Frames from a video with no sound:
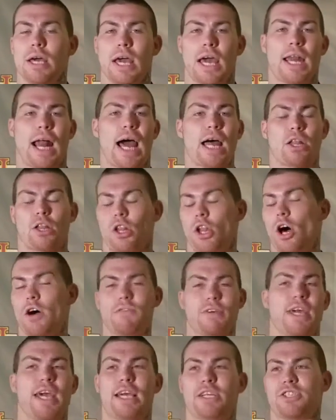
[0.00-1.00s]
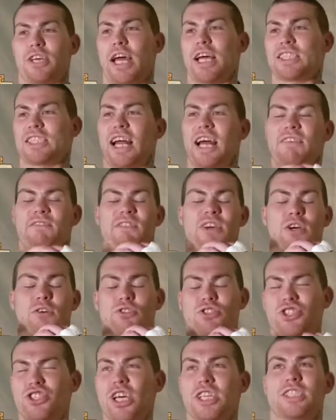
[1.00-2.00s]
And I love cage fights, and I
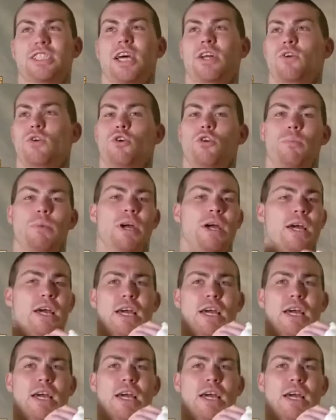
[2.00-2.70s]
feel just at home.